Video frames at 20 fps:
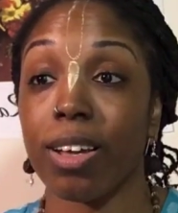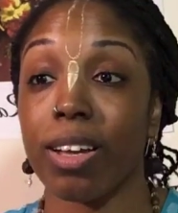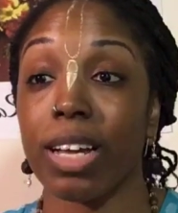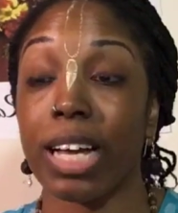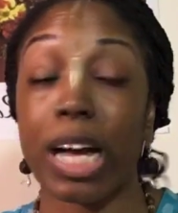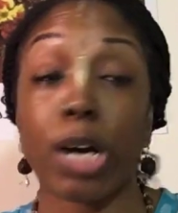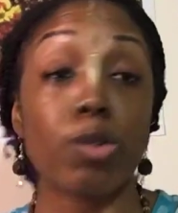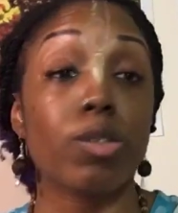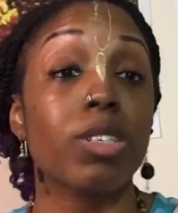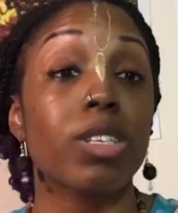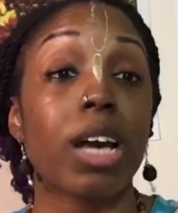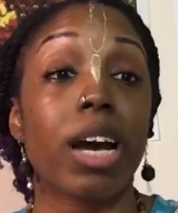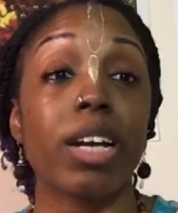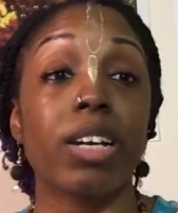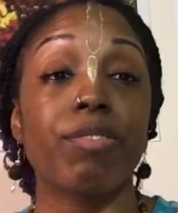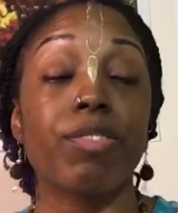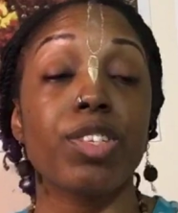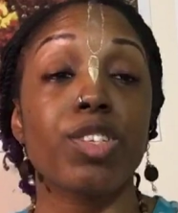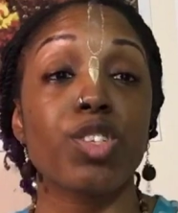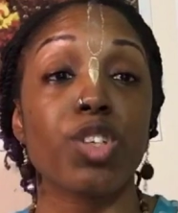outside
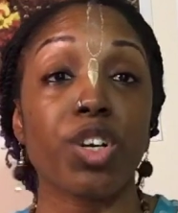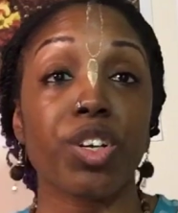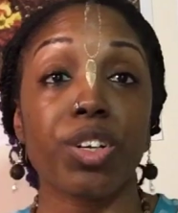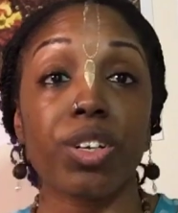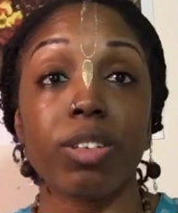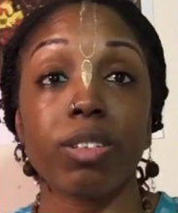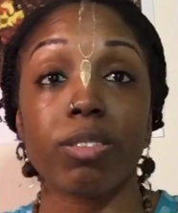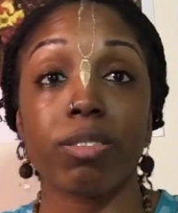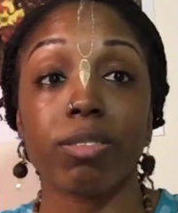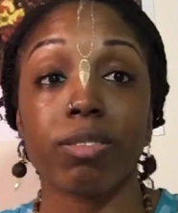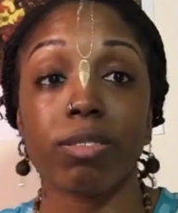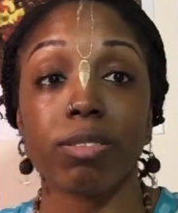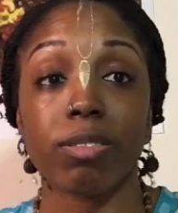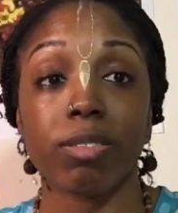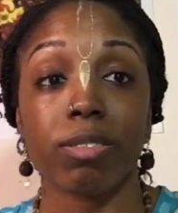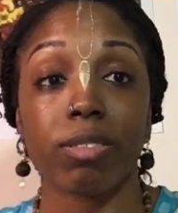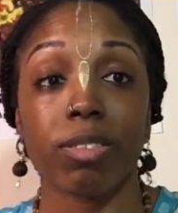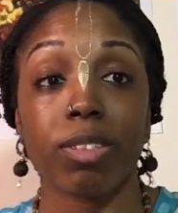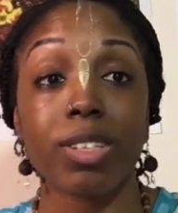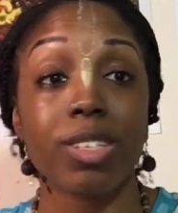of the circle.
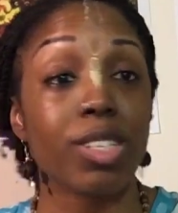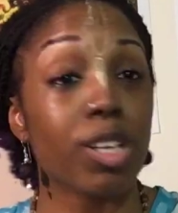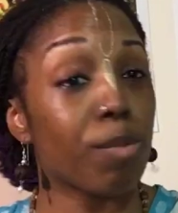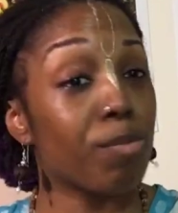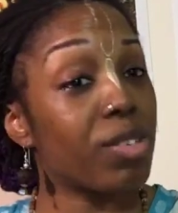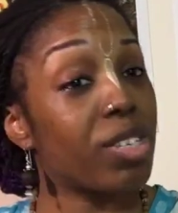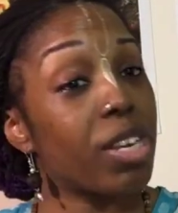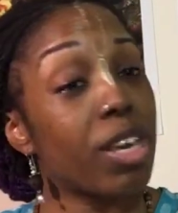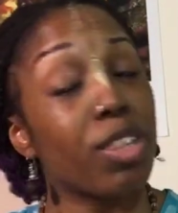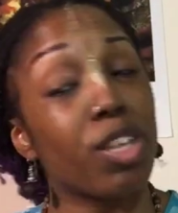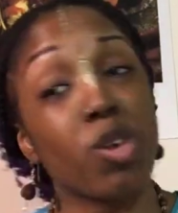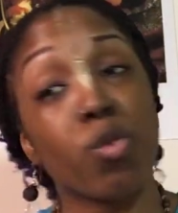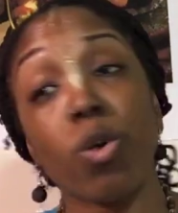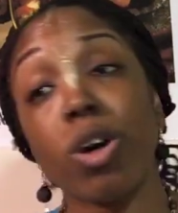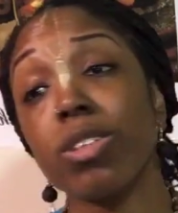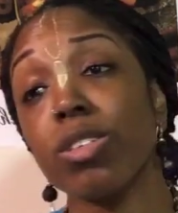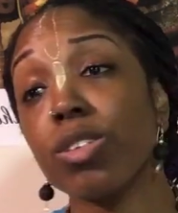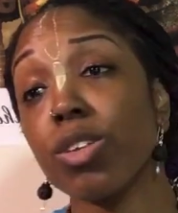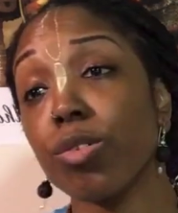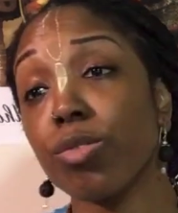Some say there
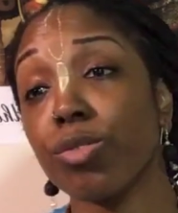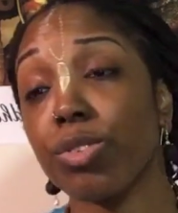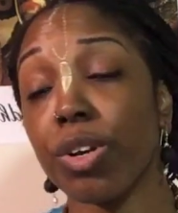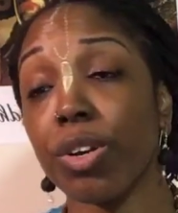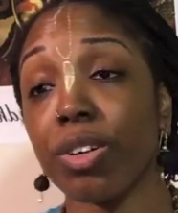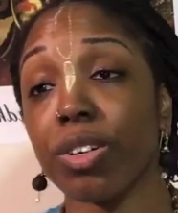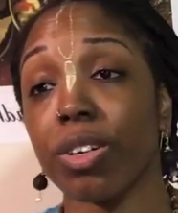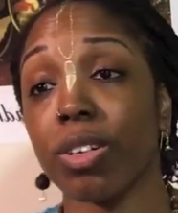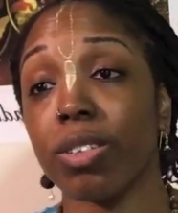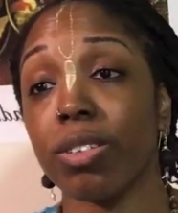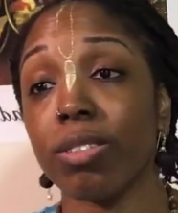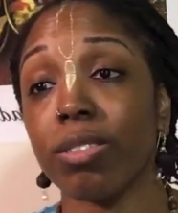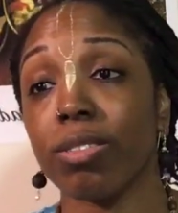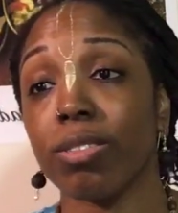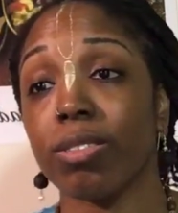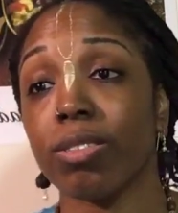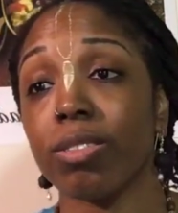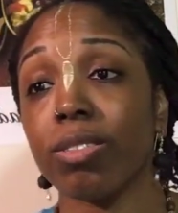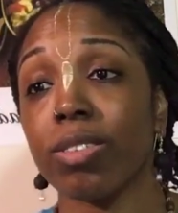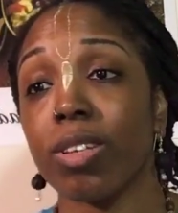was no circle,
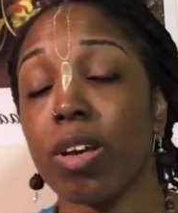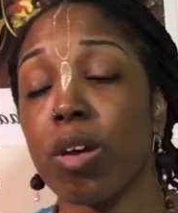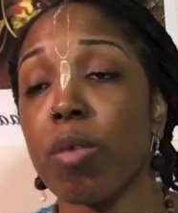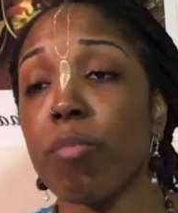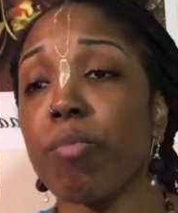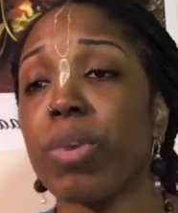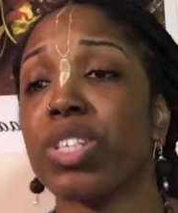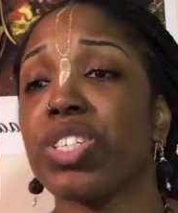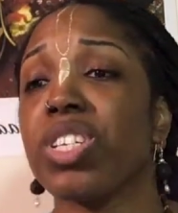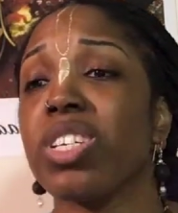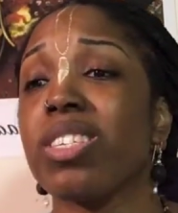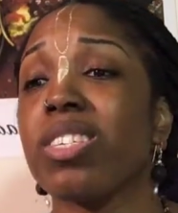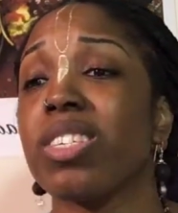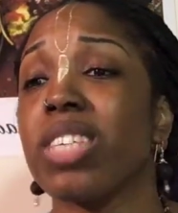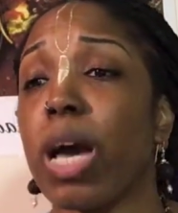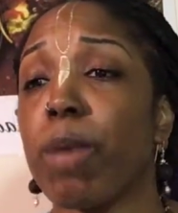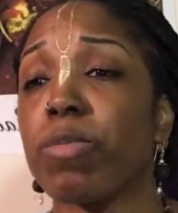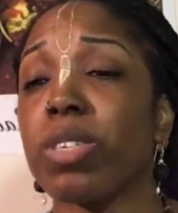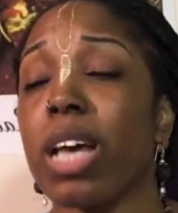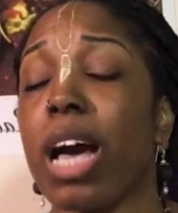but she
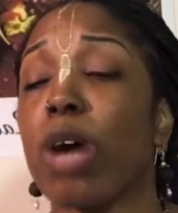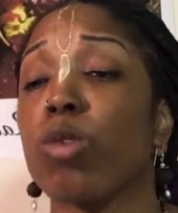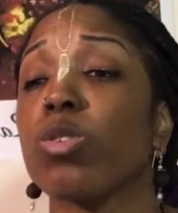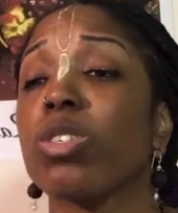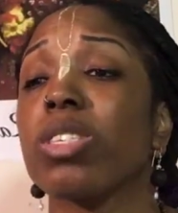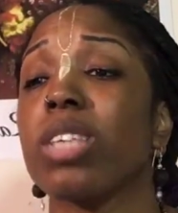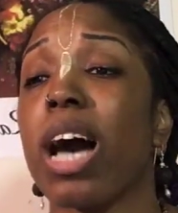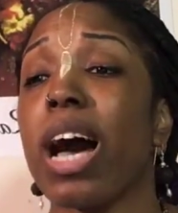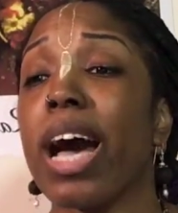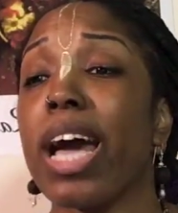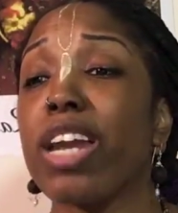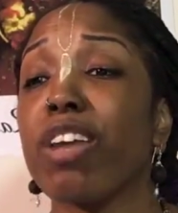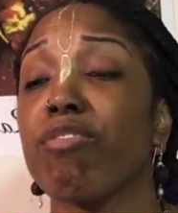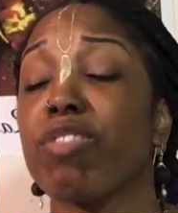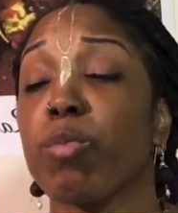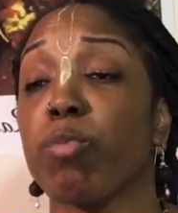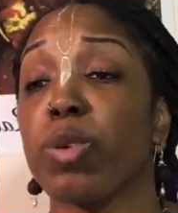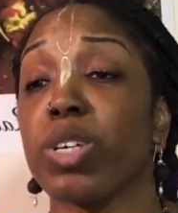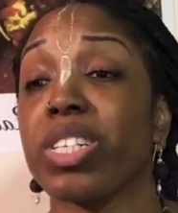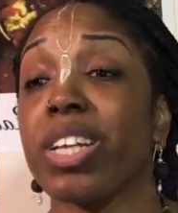steps outside of the
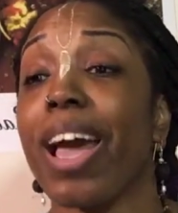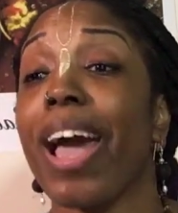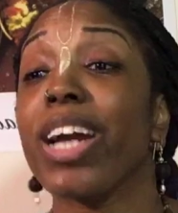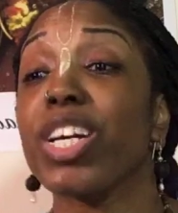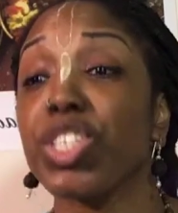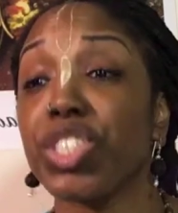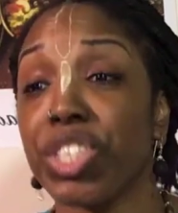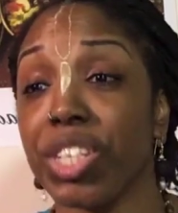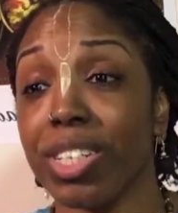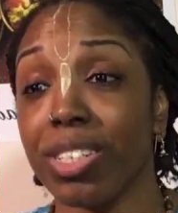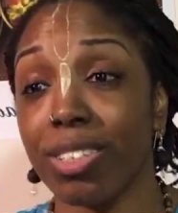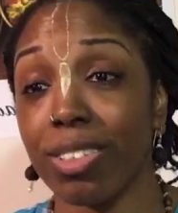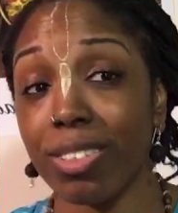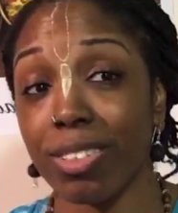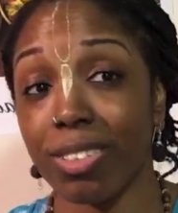protection